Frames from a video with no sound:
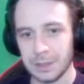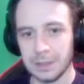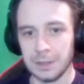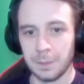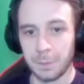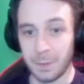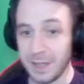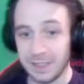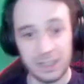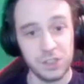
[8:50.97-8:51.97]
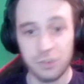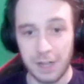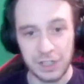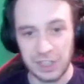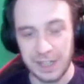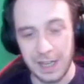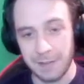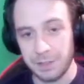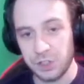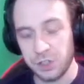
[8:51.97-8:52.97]
But basically the strategy there is
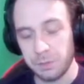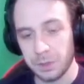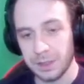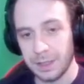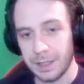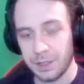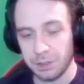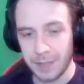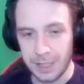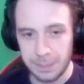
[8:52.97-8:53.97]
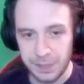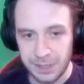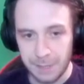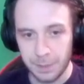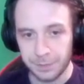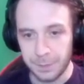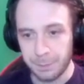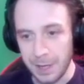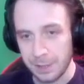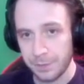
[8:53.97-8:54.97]
you'll enemy step off the back of
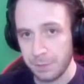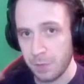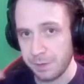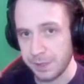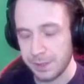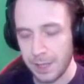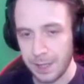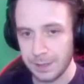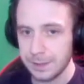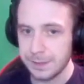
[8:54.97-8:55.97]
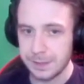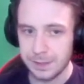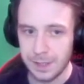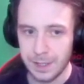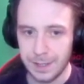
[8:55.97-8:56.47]
him where his tail is, and